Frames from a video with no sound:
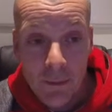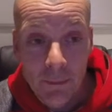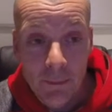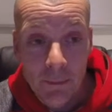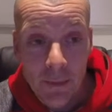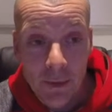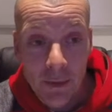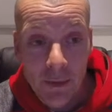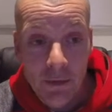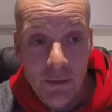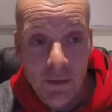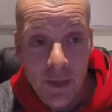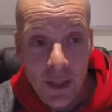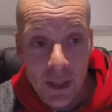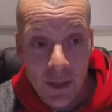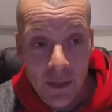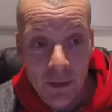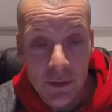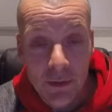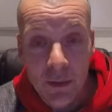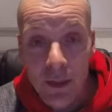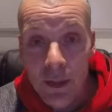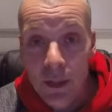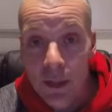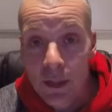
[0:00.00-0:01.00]
because if it
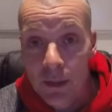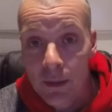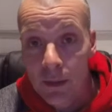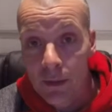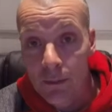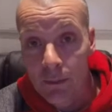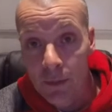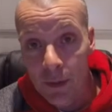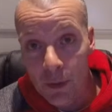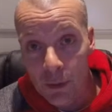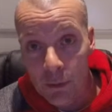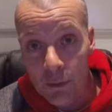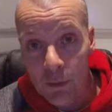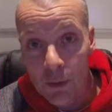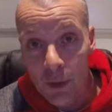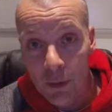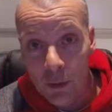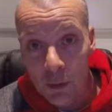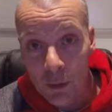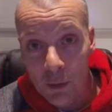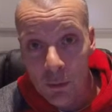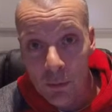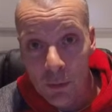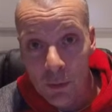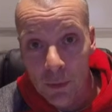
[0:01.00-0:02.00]
hadn't, somebody else might have
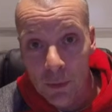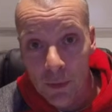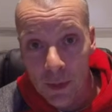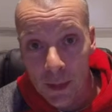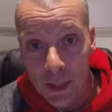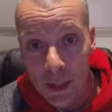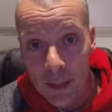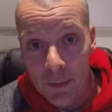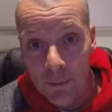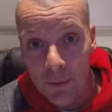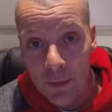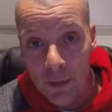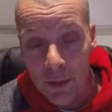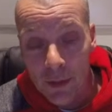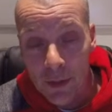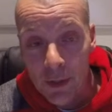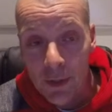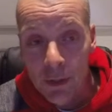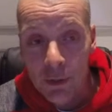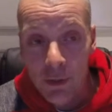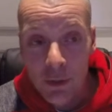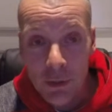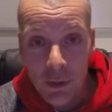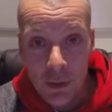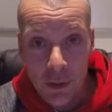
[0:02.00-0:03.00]
gone and bought the camera,
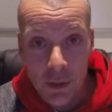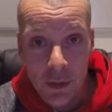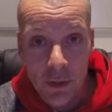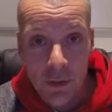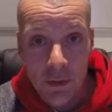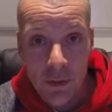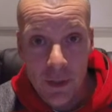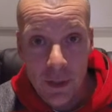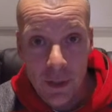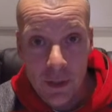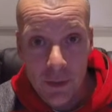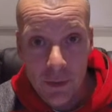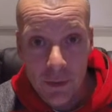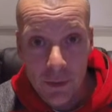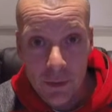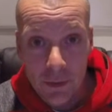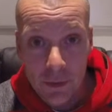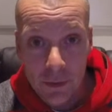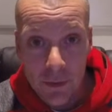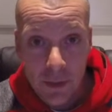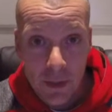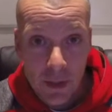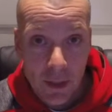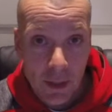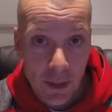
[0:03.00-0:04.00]
tried to use it
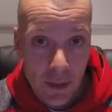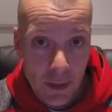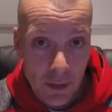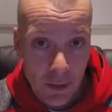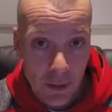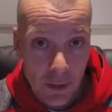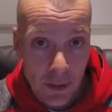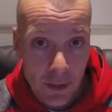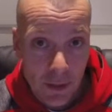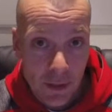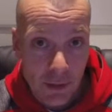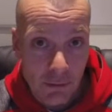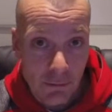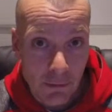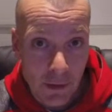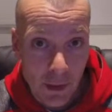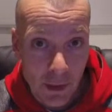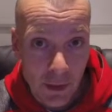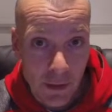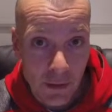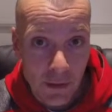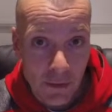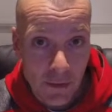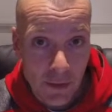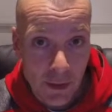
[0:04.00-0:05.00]
indoors, and not actually
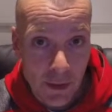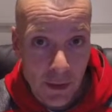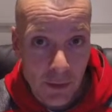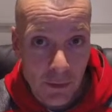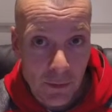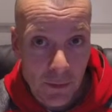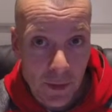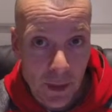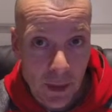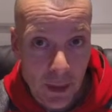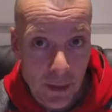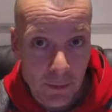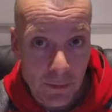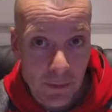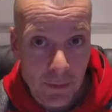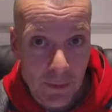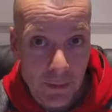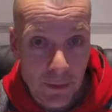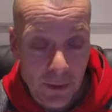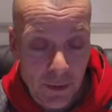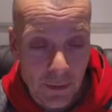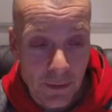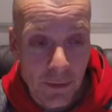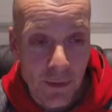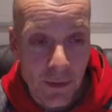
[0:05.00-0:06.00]
realised that this would have happened.
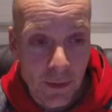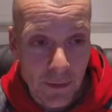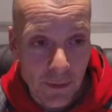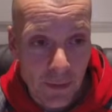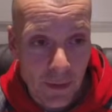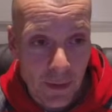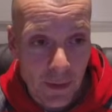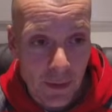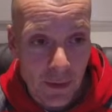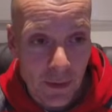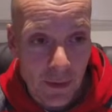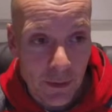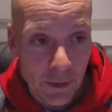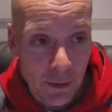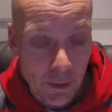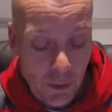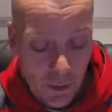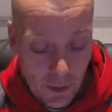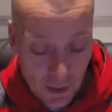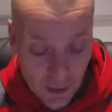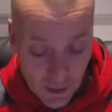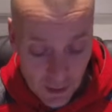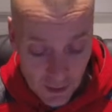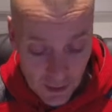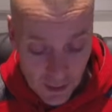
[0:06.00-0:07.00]
So I think it's
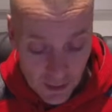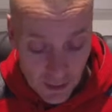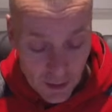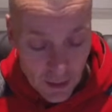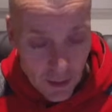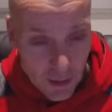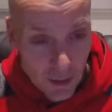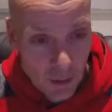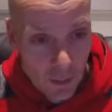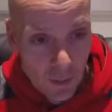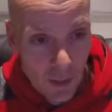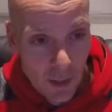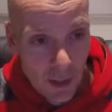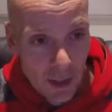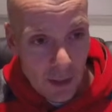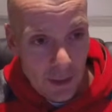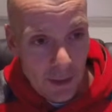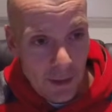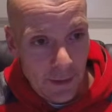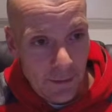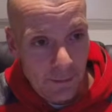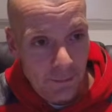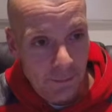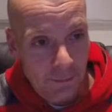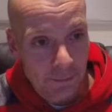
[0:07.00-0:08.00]
quite
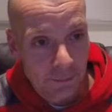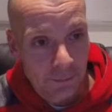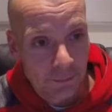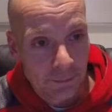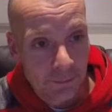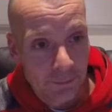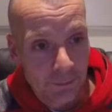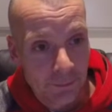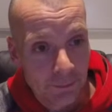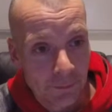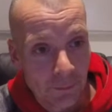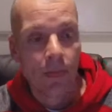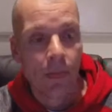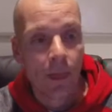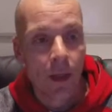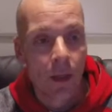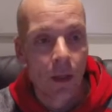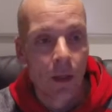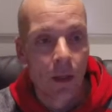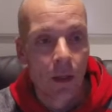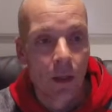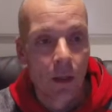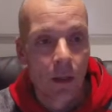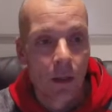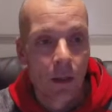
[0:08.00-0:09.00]
lucky.
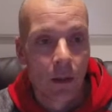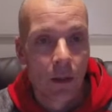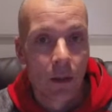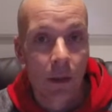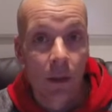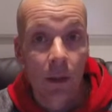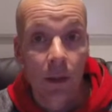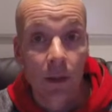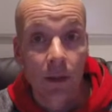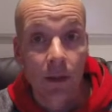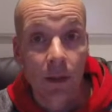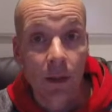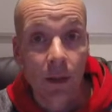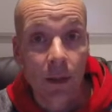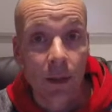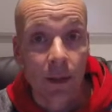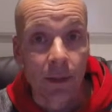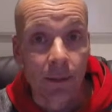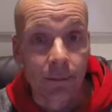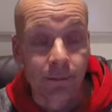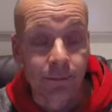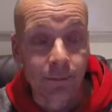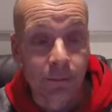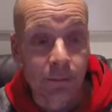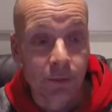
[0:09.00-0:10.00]
Okay,
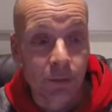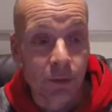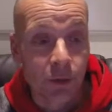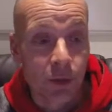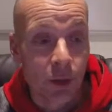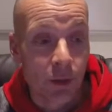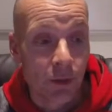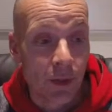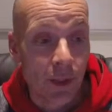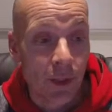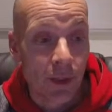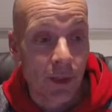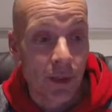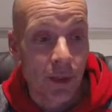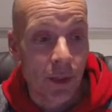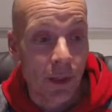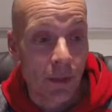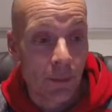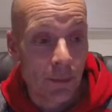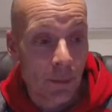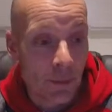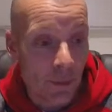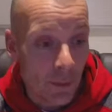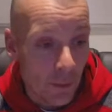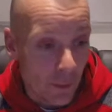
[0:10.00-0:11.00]
so next
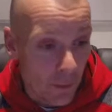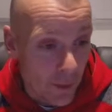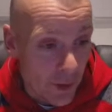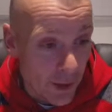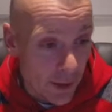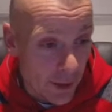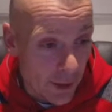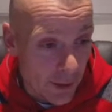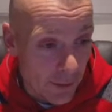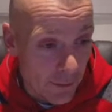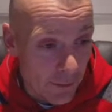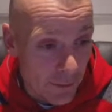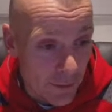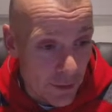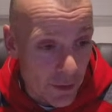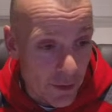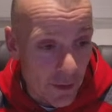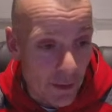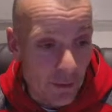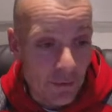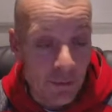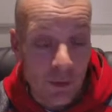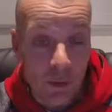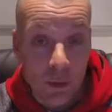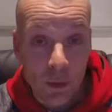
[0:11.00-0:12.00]
up we have
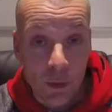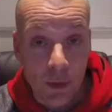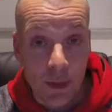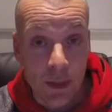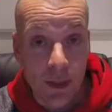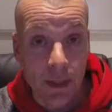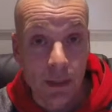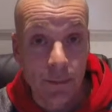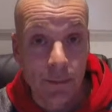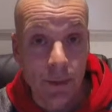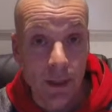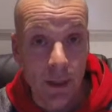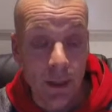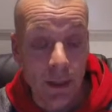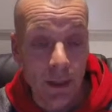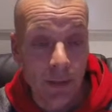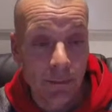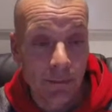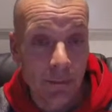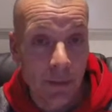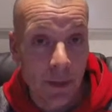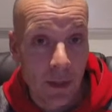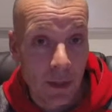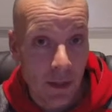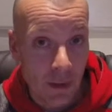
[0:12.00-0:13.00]
720p
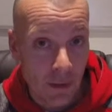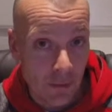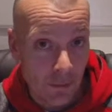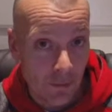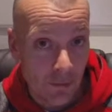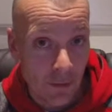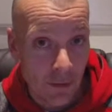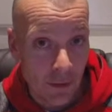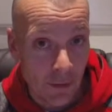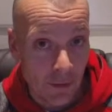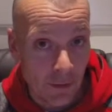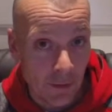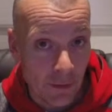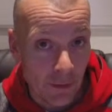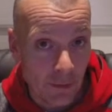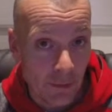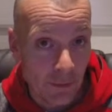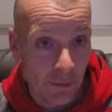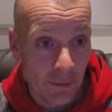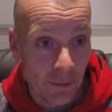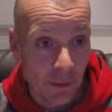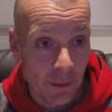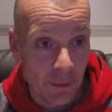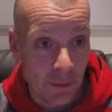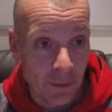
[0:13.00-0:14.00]
at 500
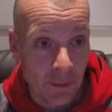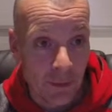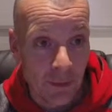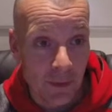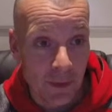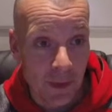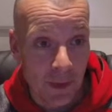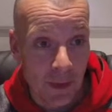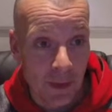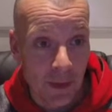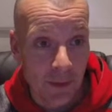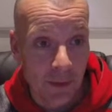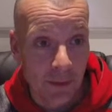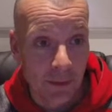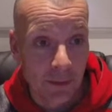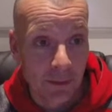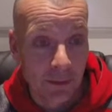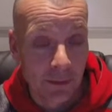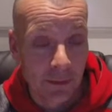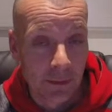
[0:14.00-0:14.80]
frames per second.